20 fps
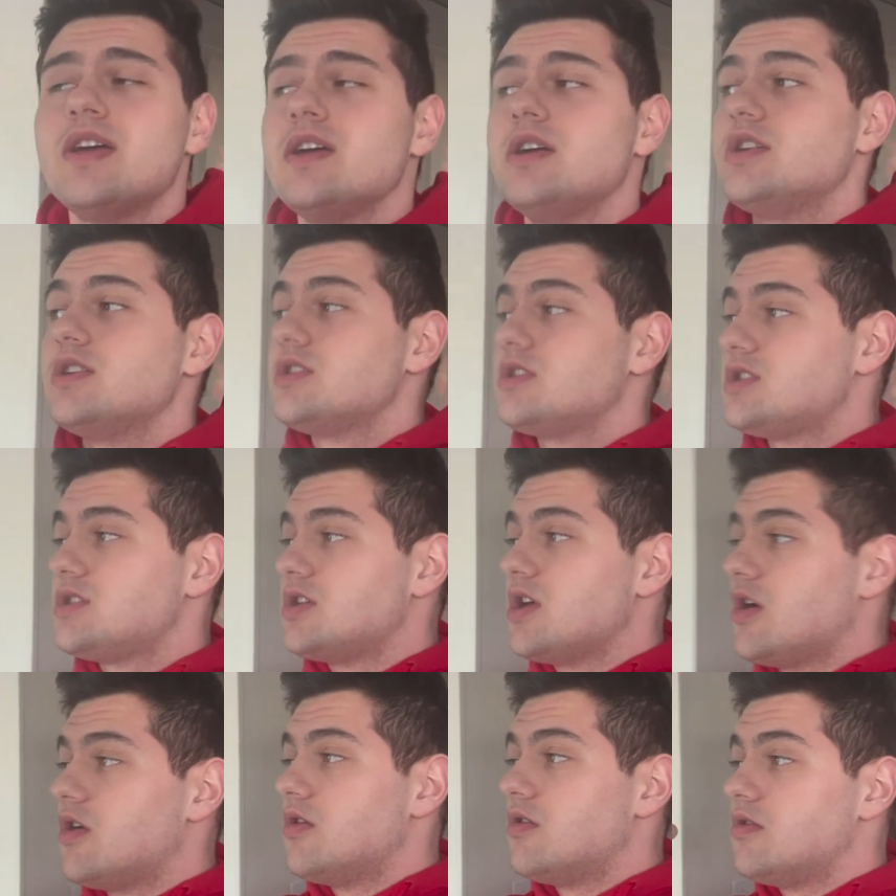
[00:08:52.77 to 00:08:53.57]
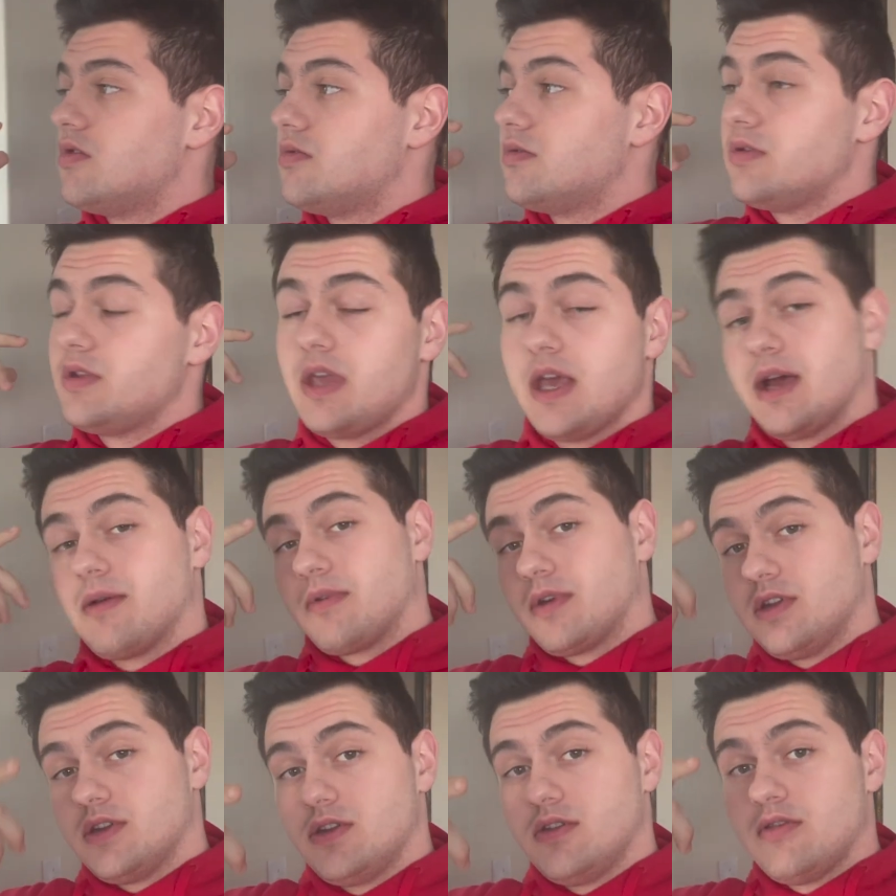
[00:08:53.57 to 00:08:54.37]
So, yeah, I'm
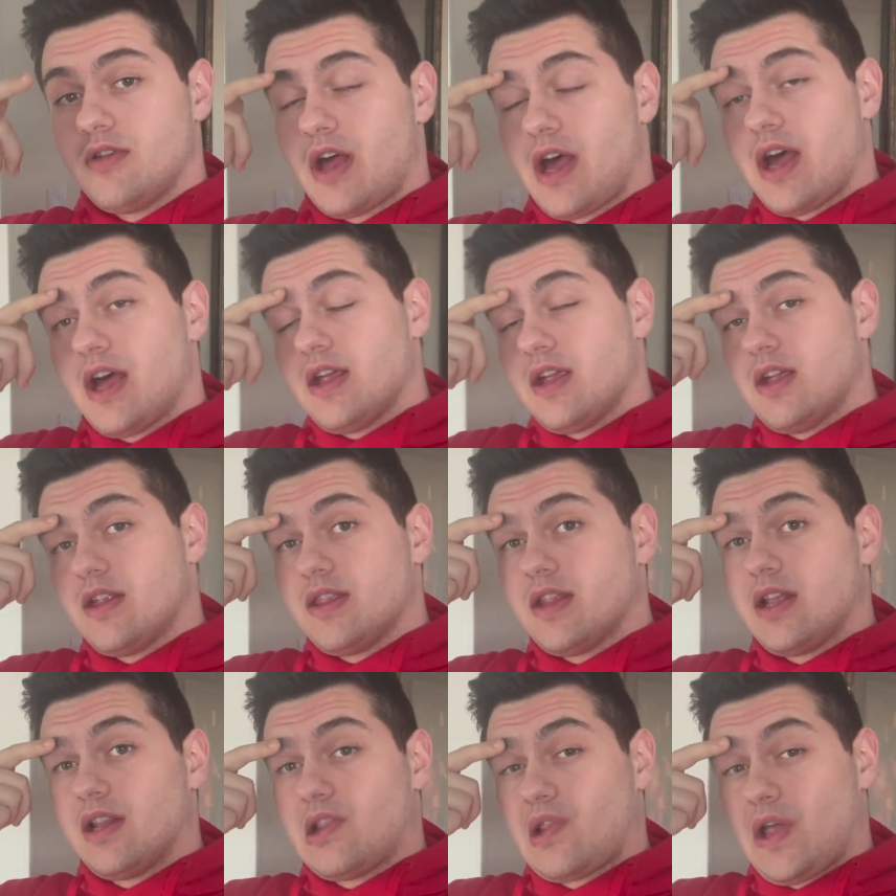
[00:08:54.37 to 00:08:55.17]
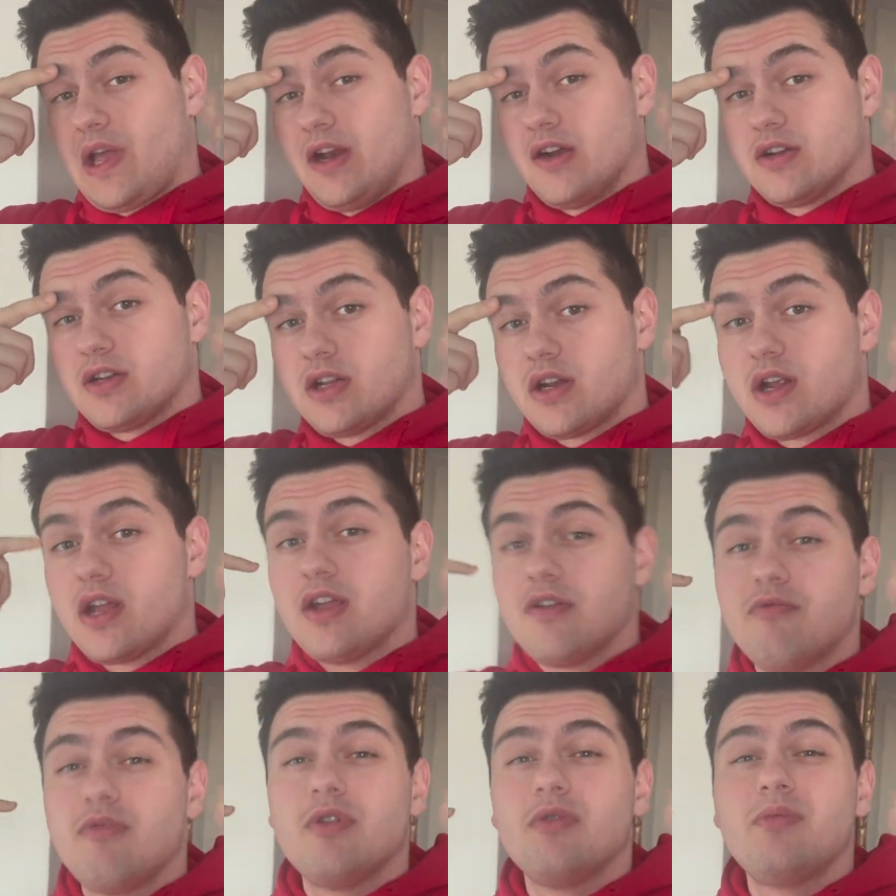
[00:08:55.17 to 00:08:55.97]
gonna do that, and then later tonight,
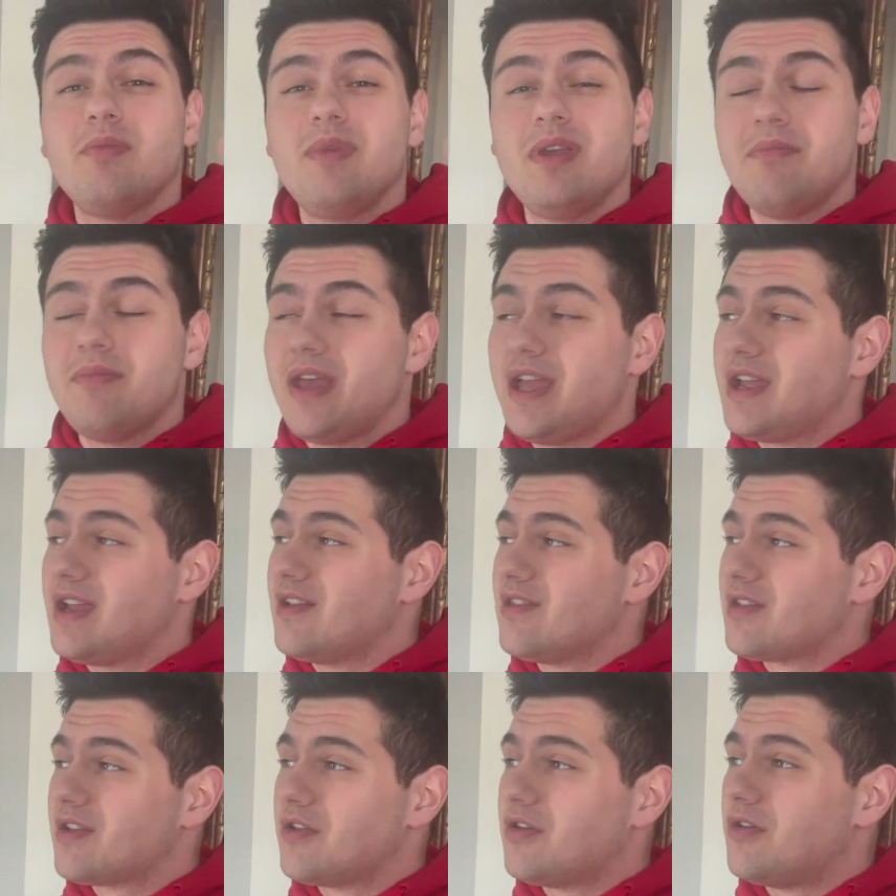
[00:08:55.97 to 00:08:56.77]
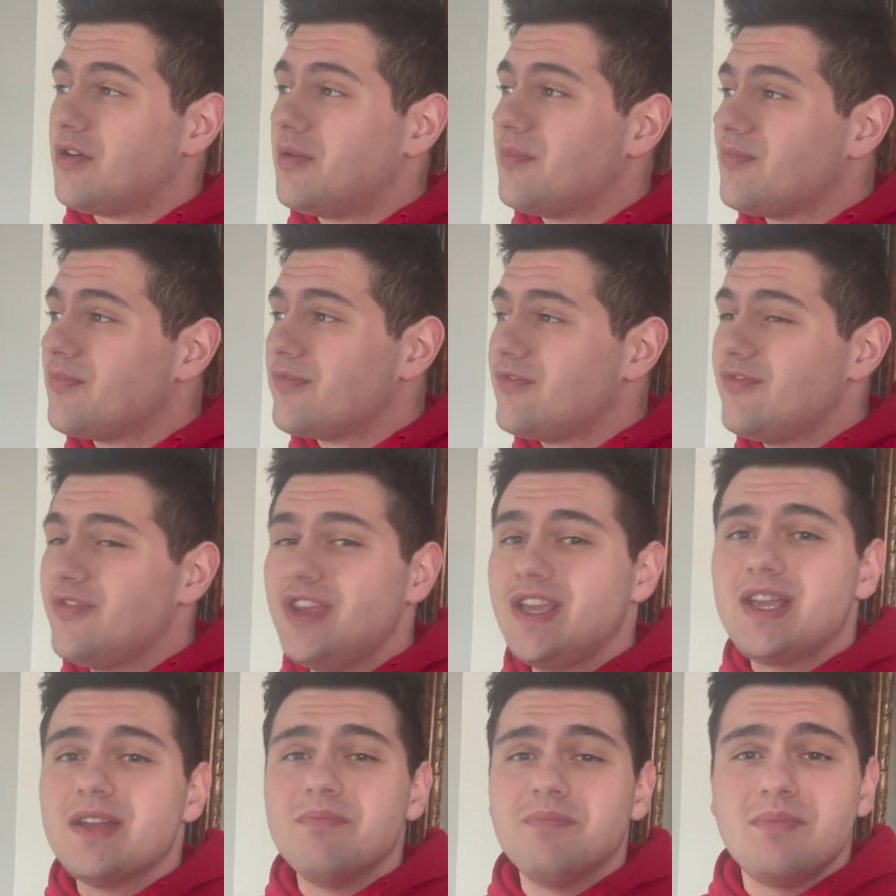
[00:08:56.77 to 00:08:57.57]
we will be making a little
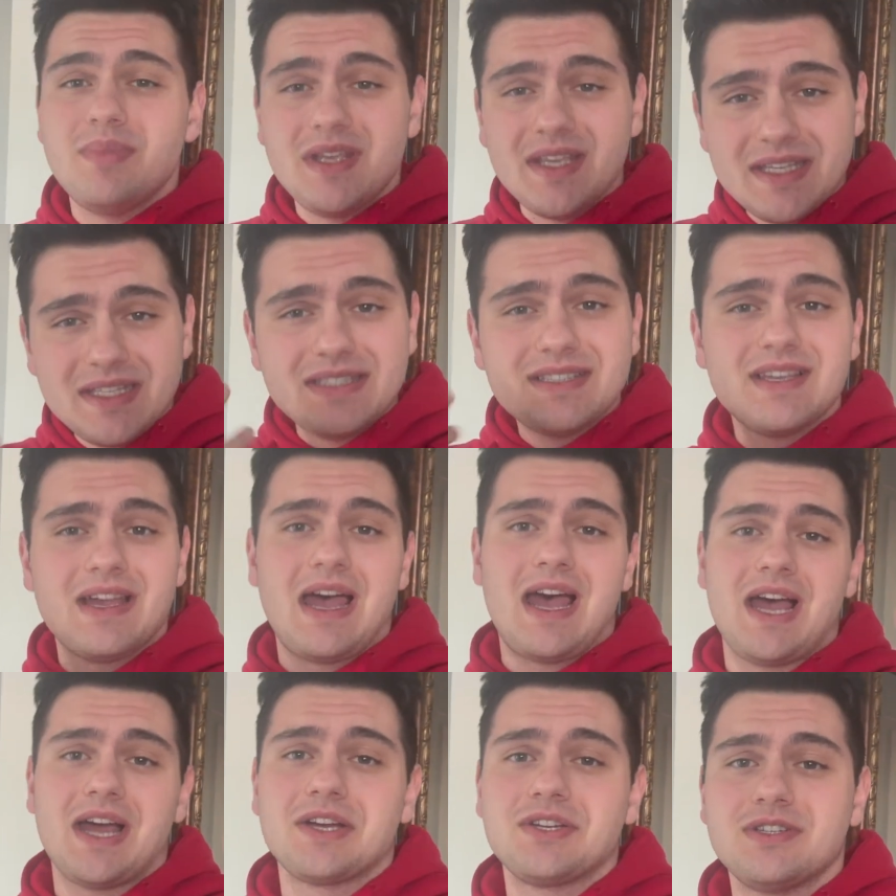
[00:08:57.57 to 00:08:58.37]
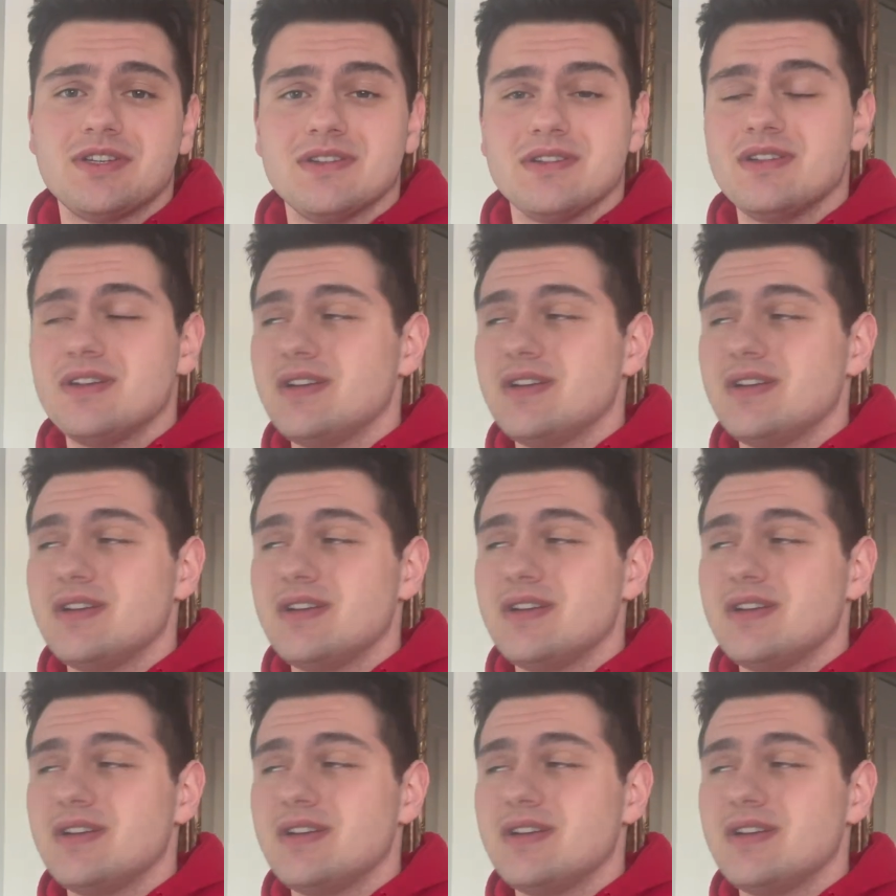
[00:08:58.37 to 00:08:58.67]
vegan pizza action.